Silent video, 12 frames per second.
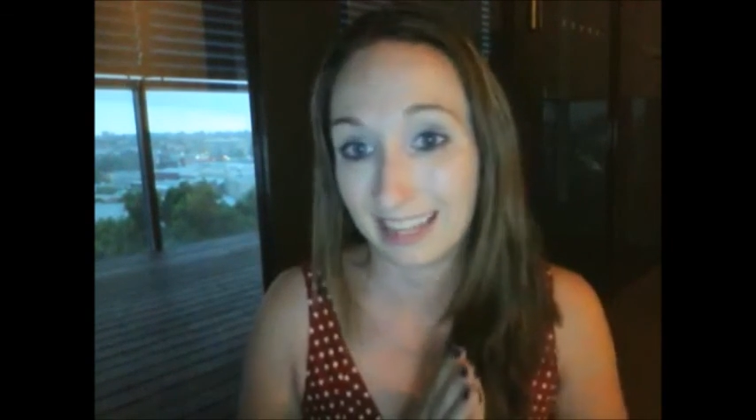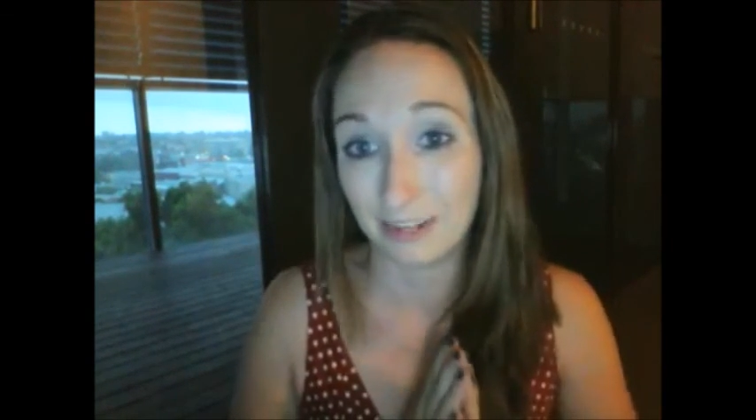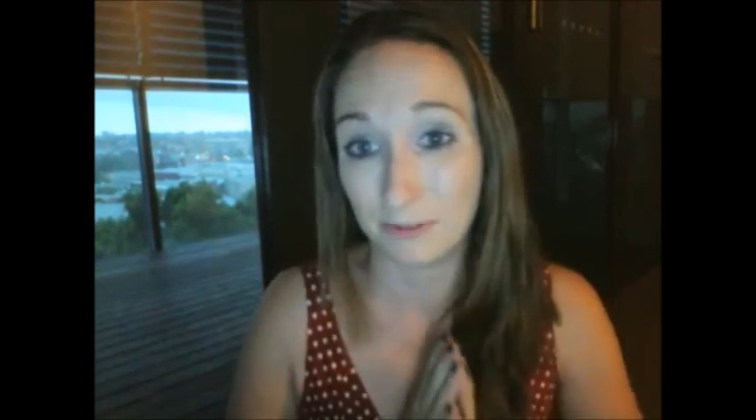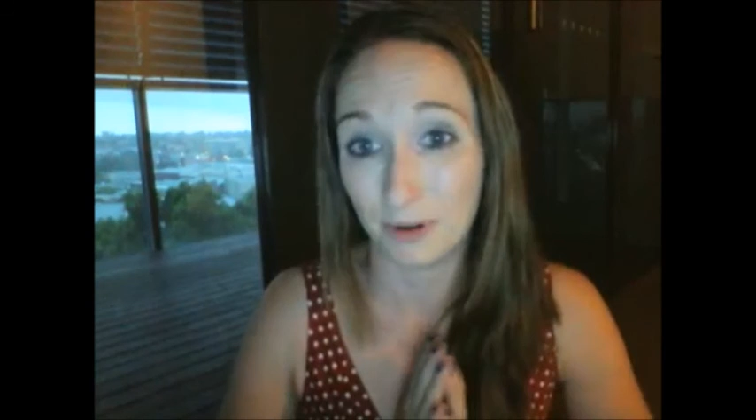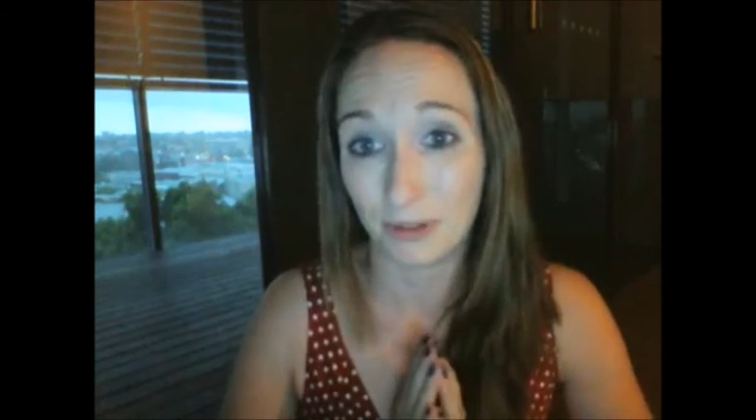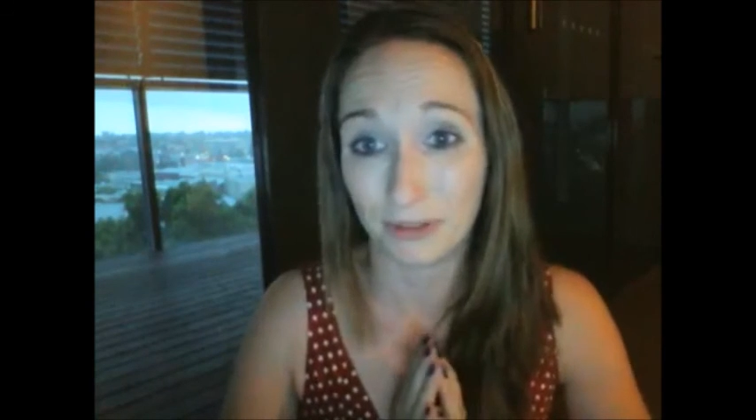
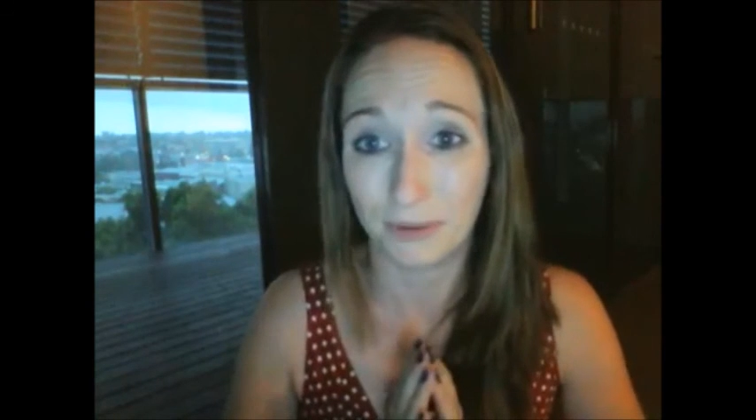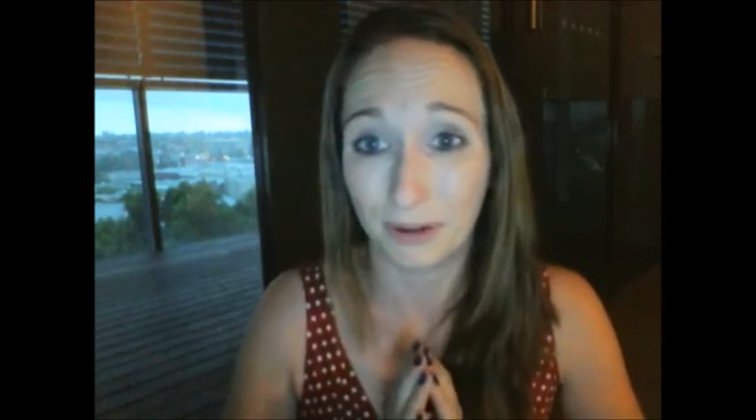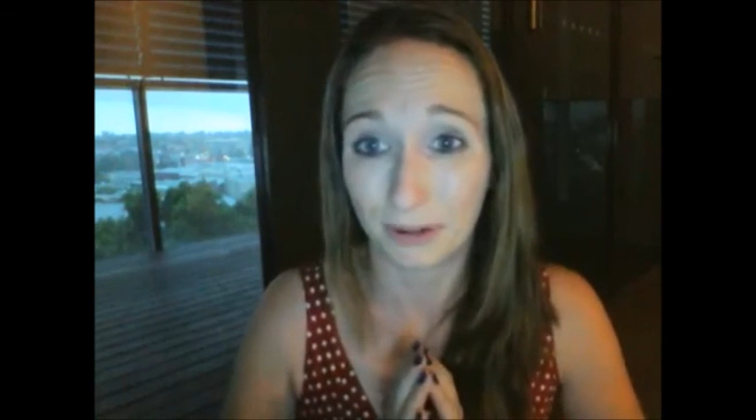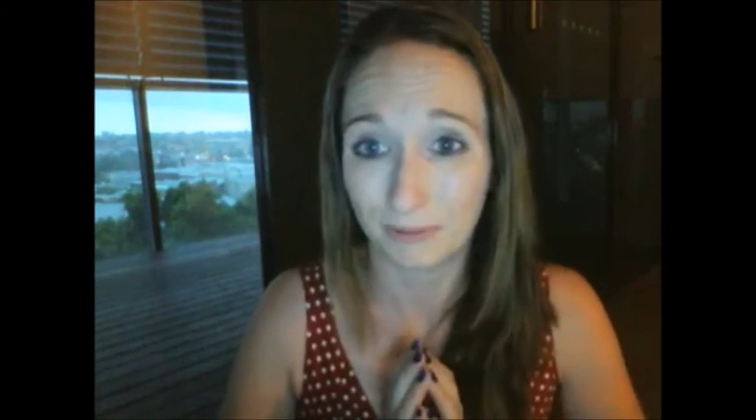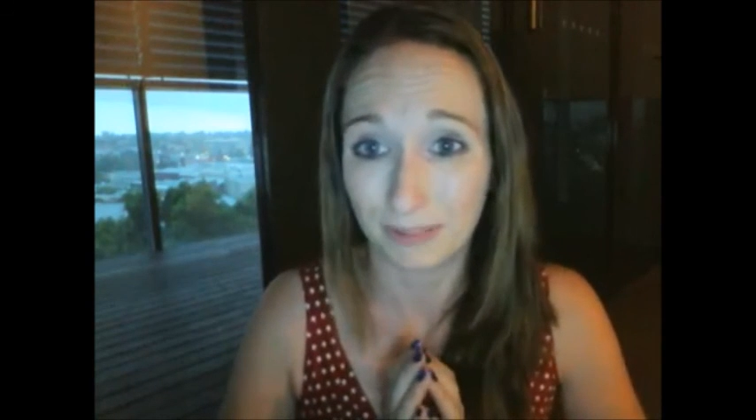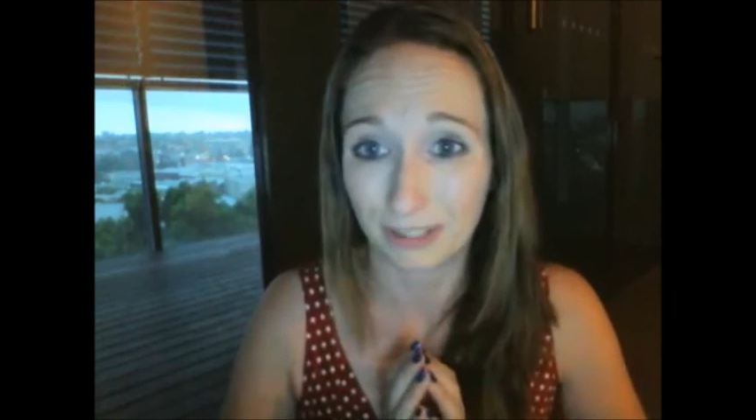then you're more than
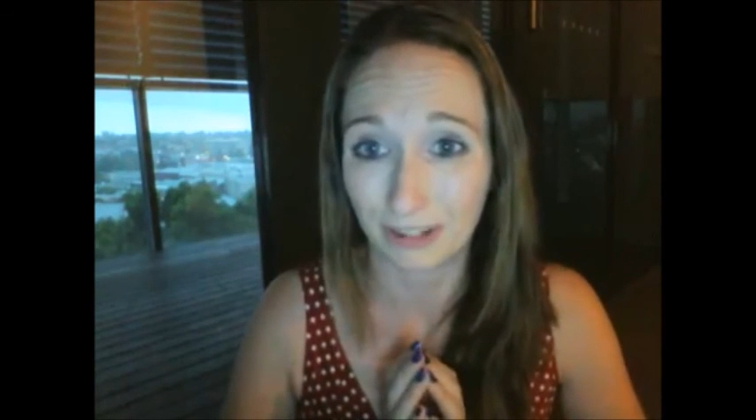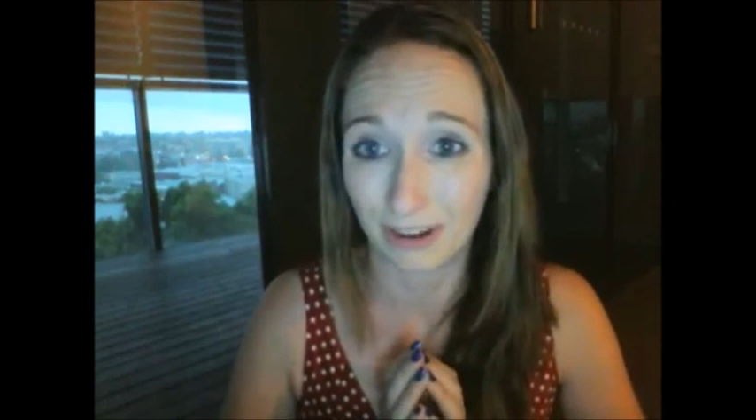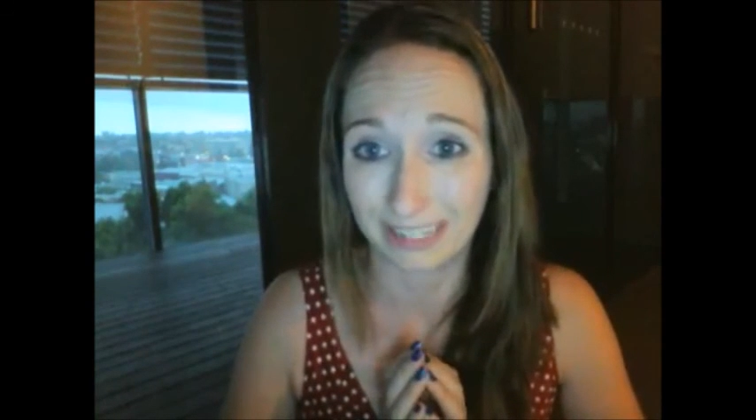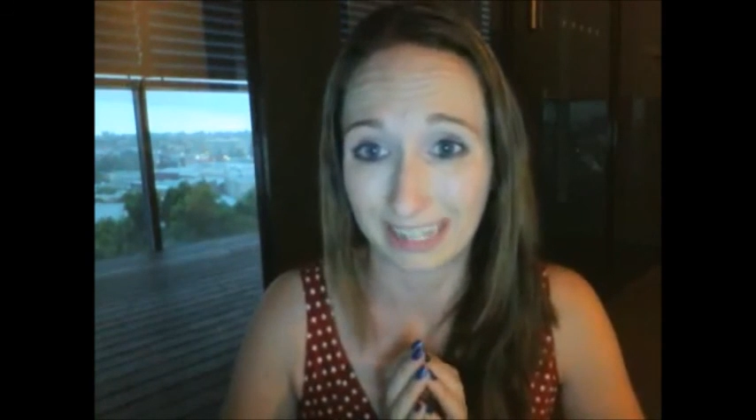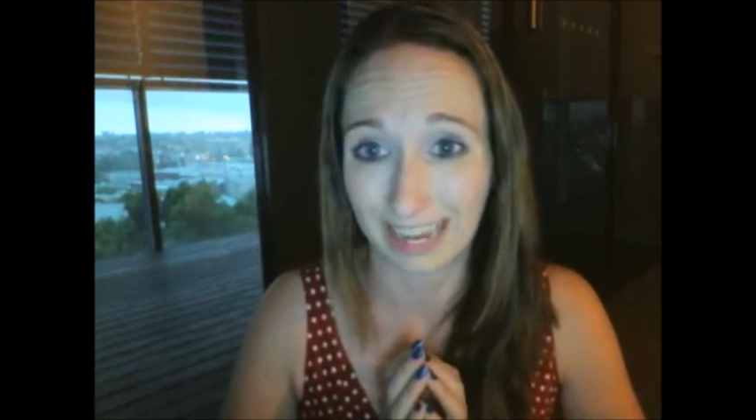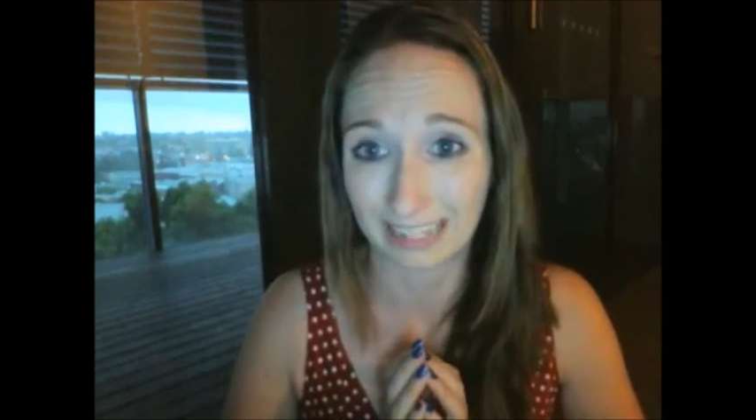welcome to
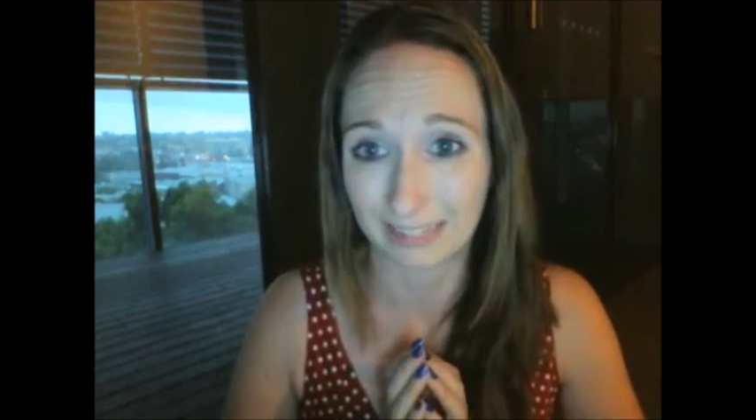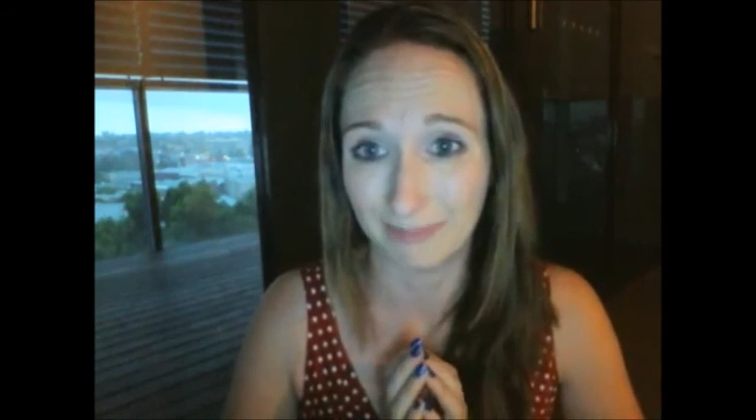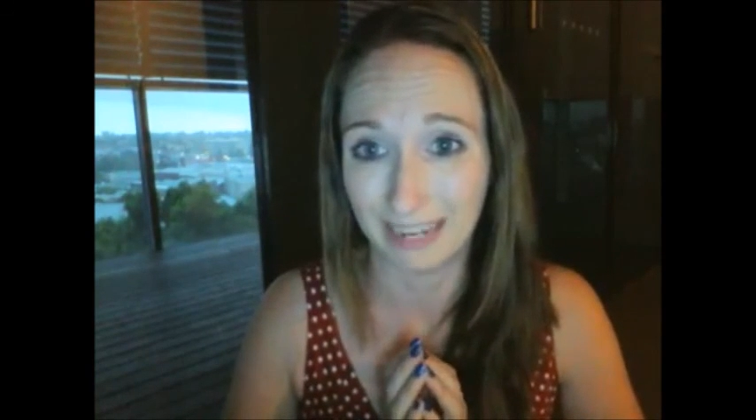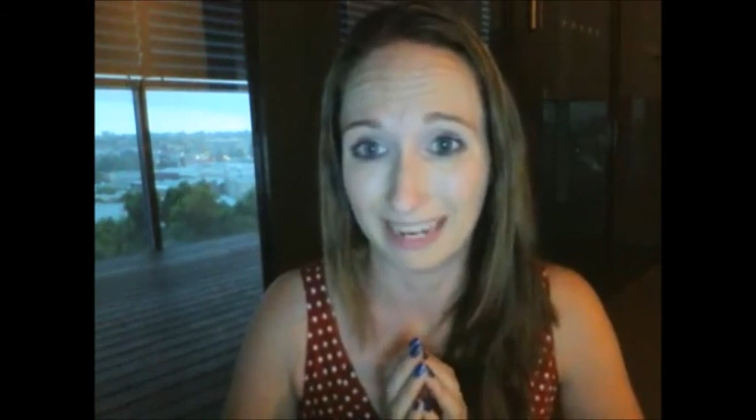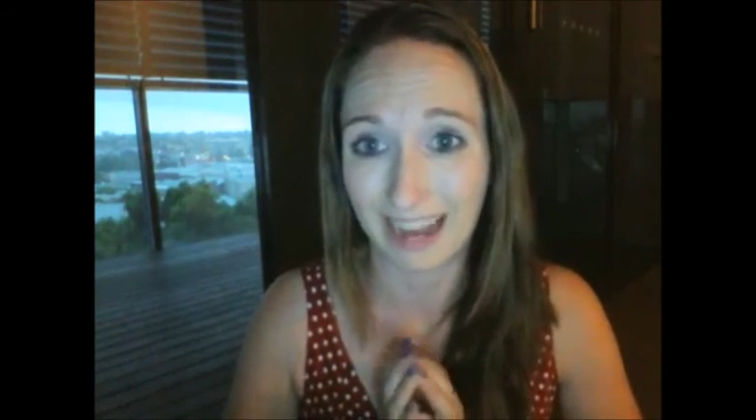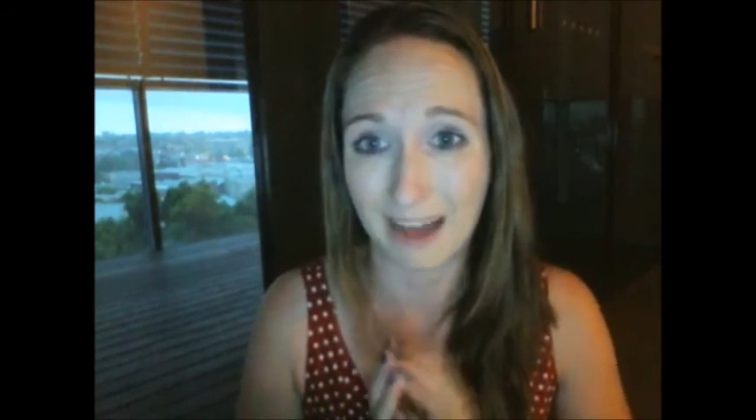contact
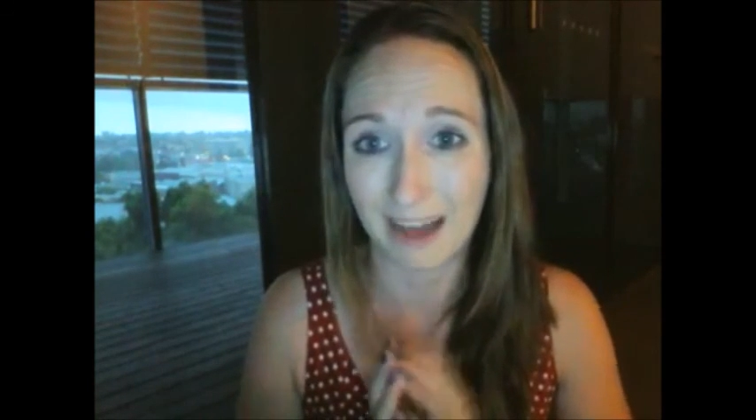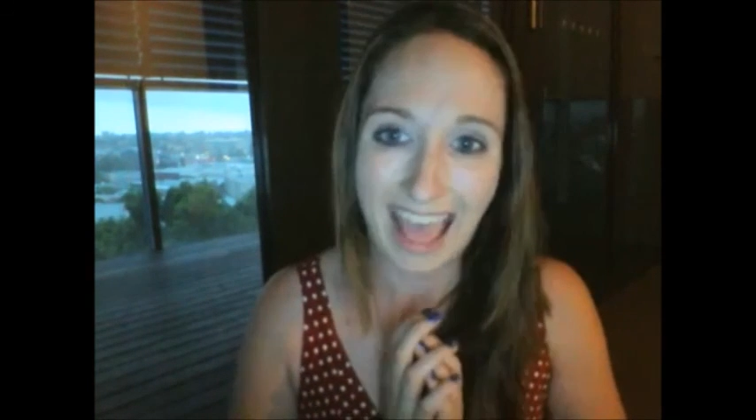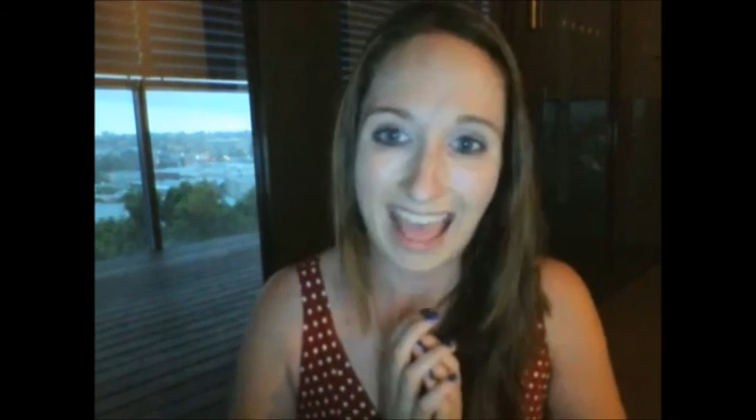me.